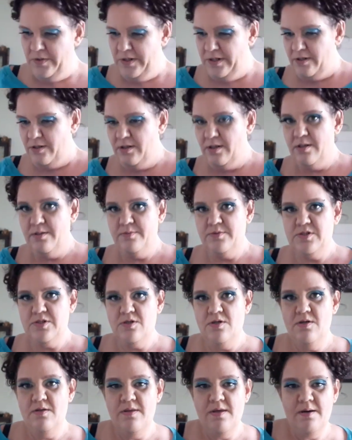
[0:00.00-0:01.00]
are going to
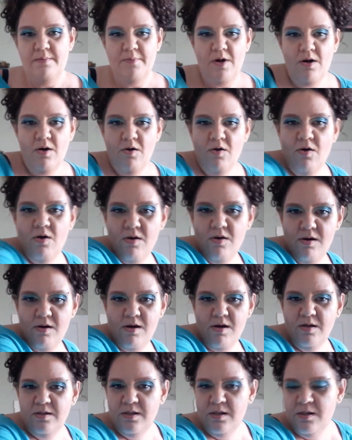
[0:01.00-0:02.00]
turn them
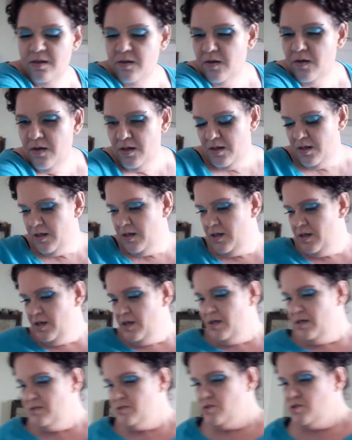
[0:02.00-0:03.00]
on
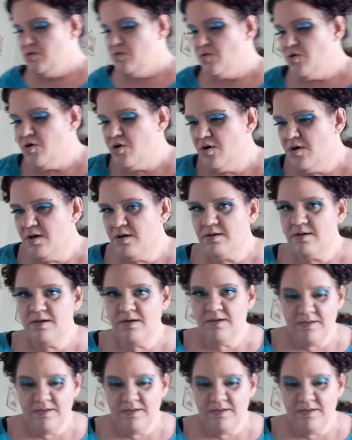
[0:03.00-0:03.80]
to cook.